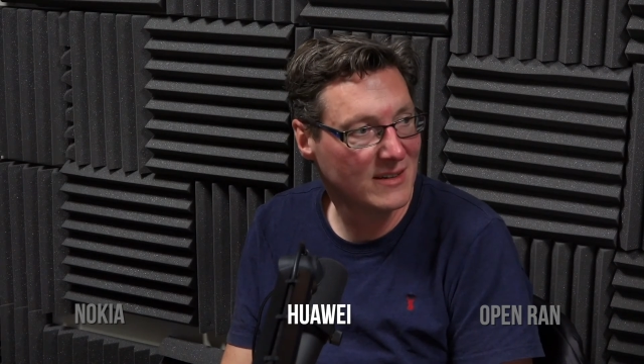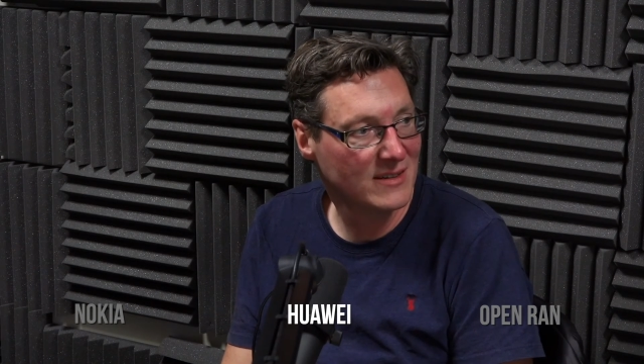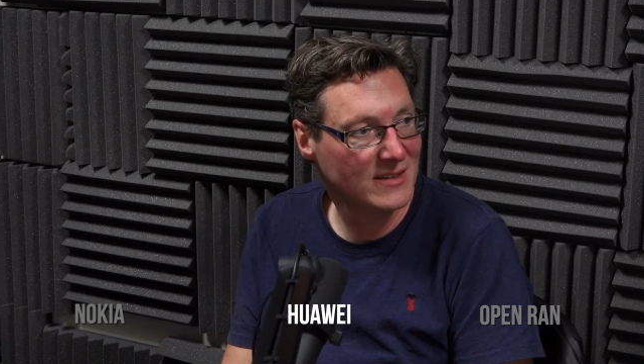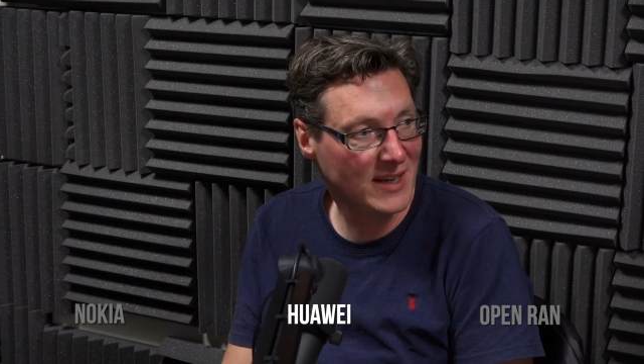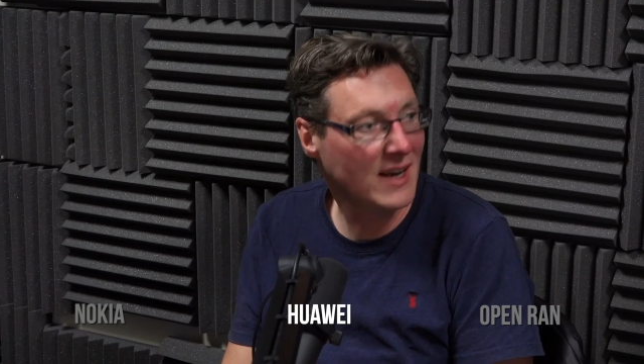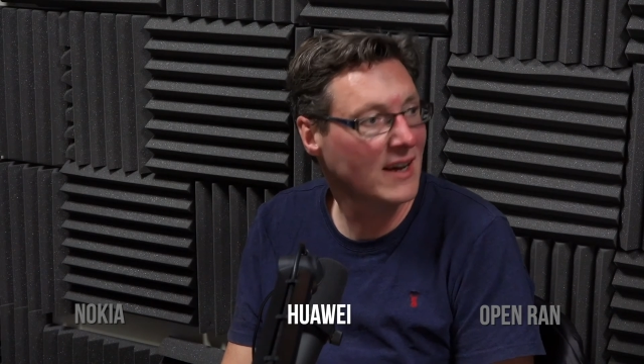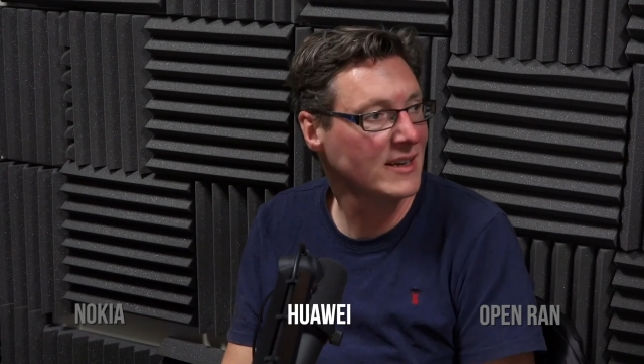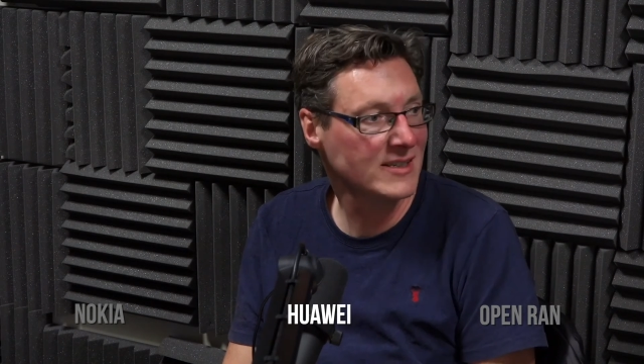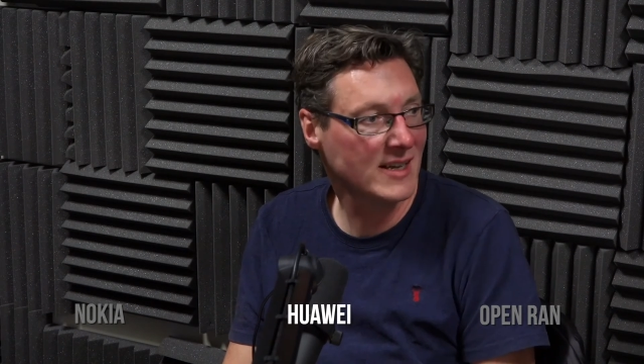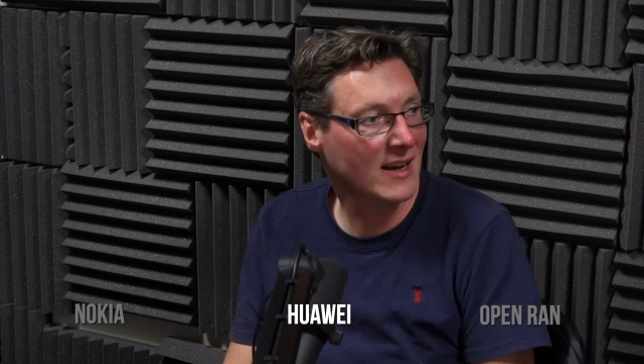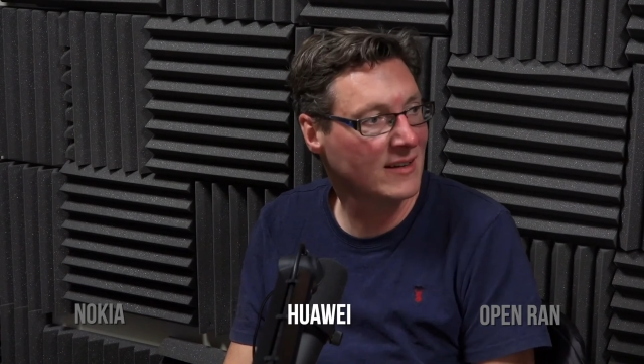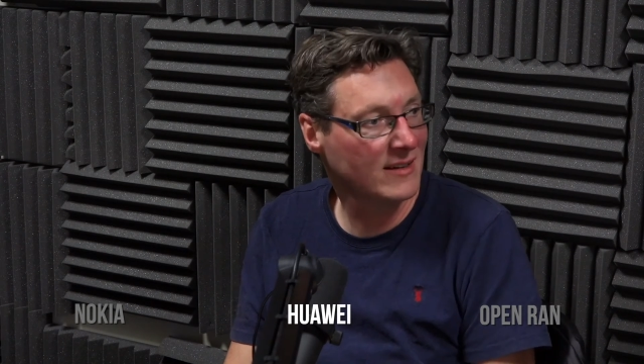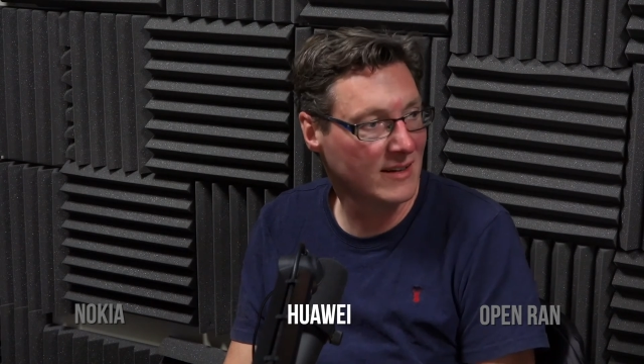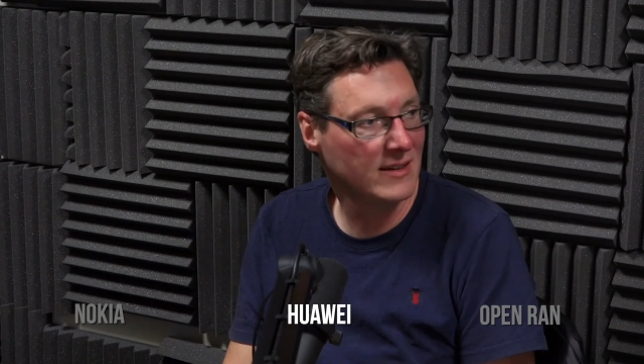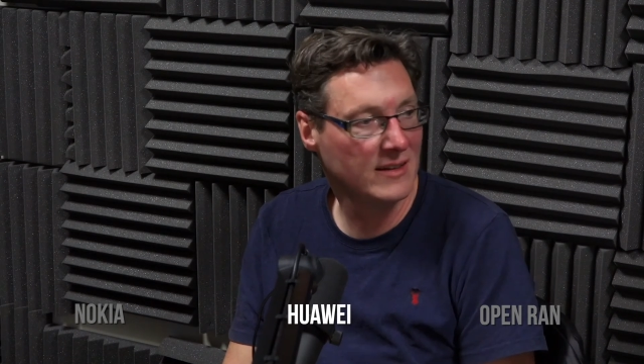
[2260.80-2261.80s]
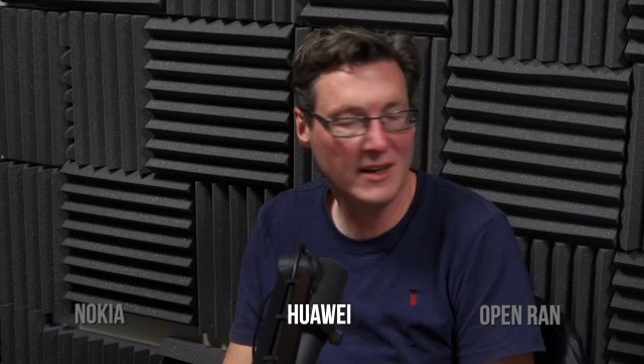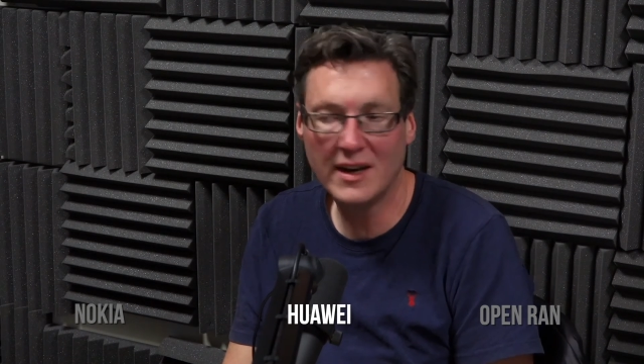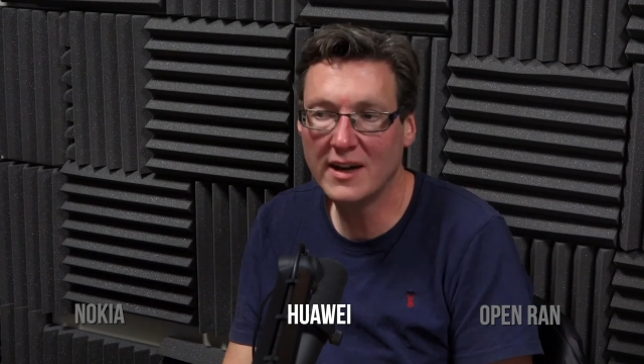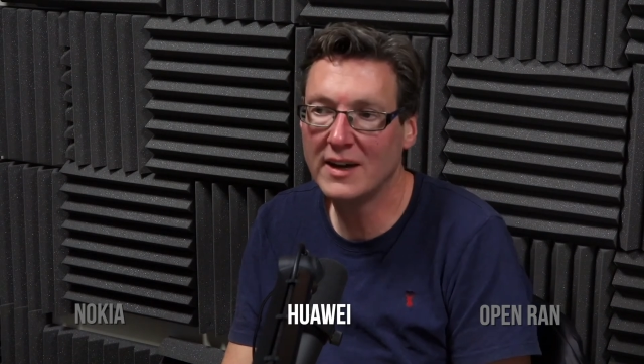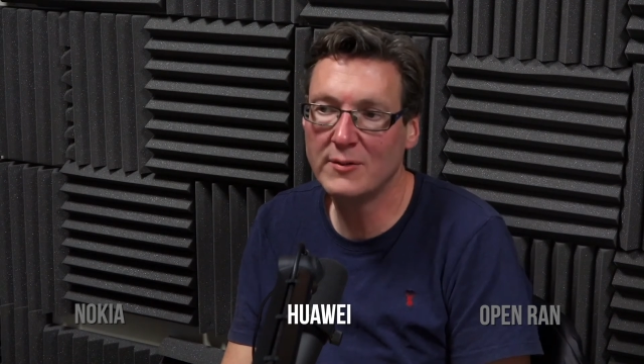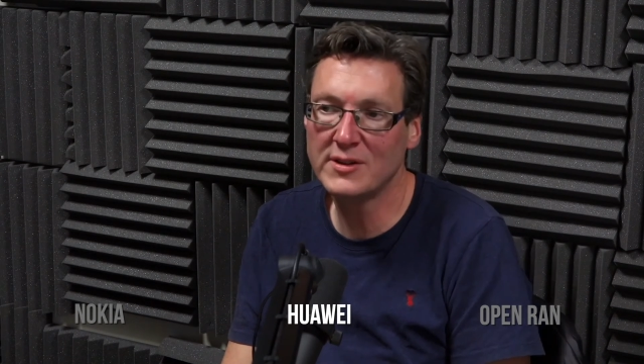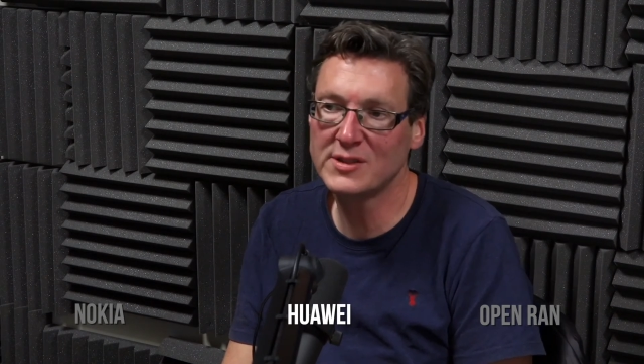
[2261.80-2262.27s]
Yeah, exactly.
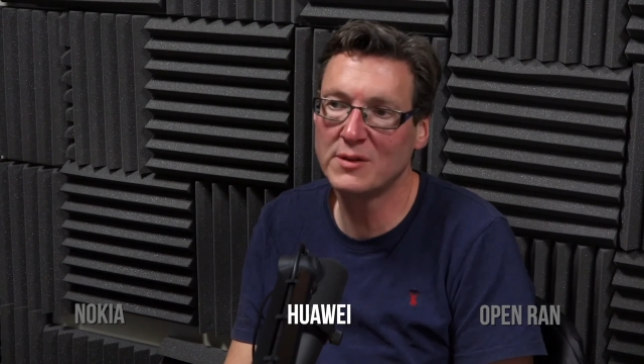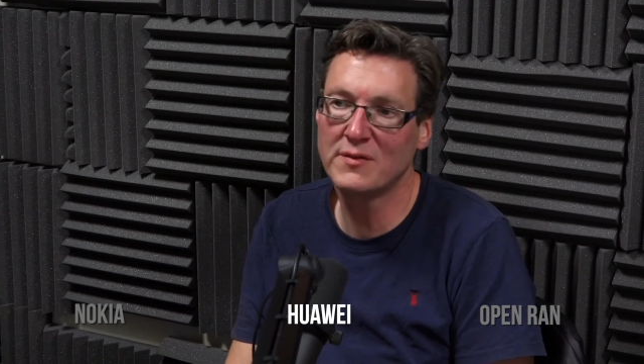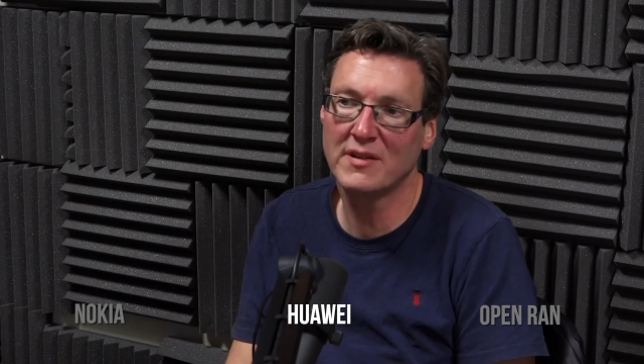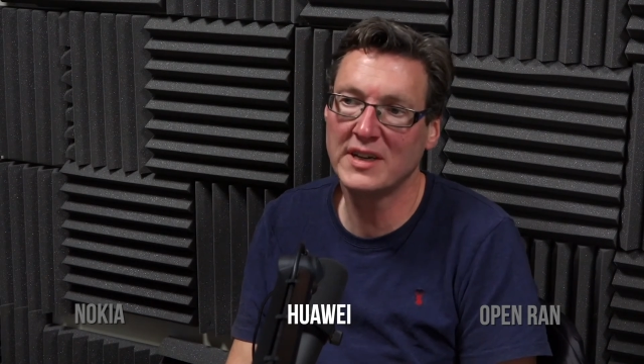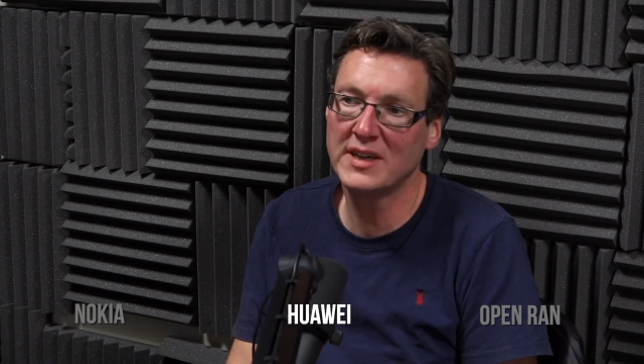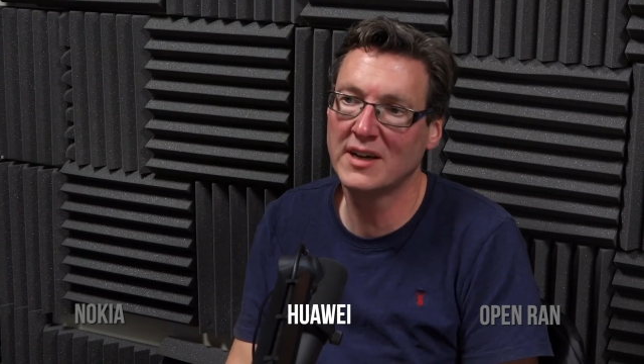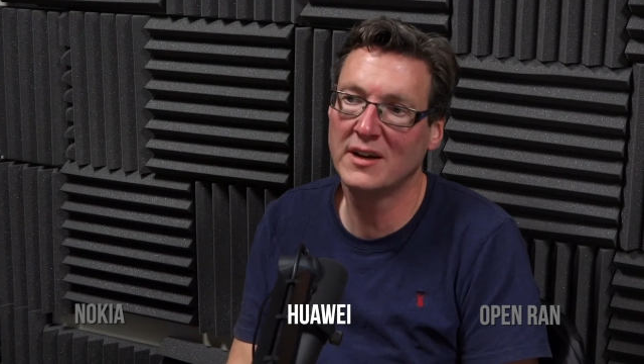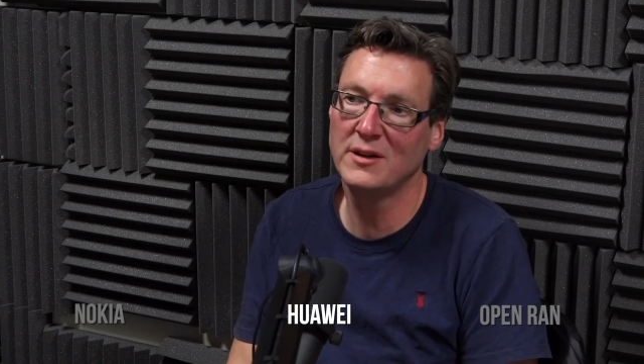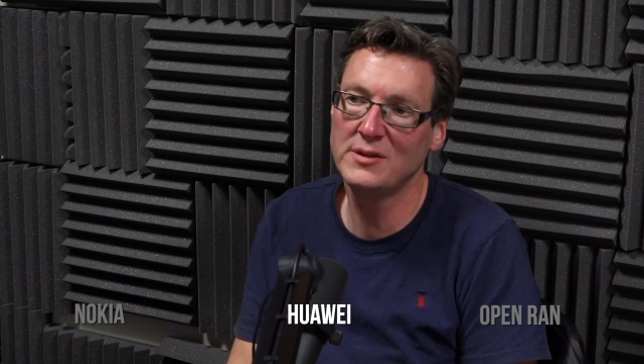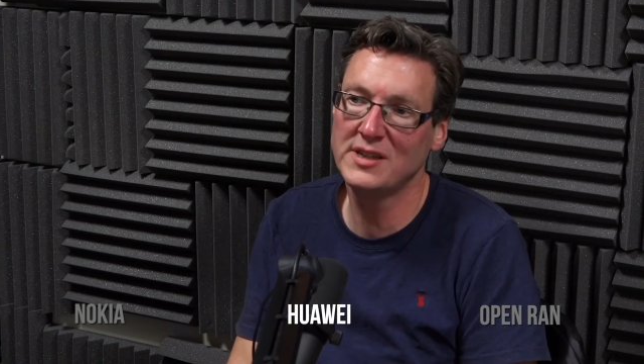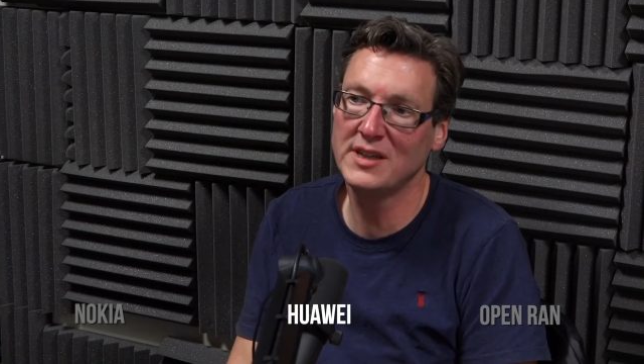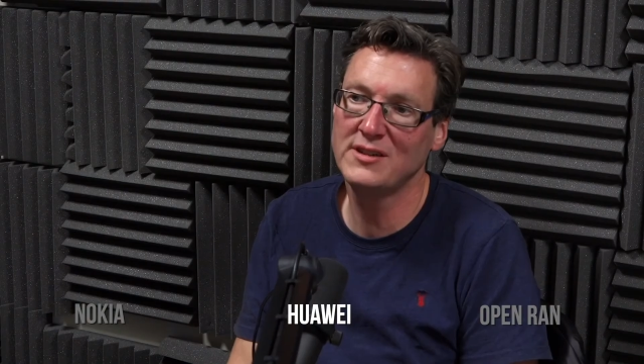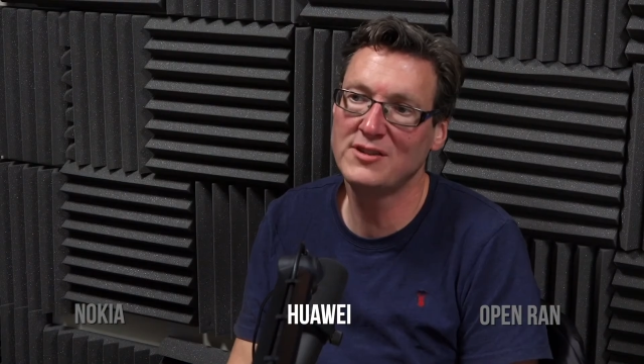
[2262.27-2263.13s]
Yeah, it was all very cosy and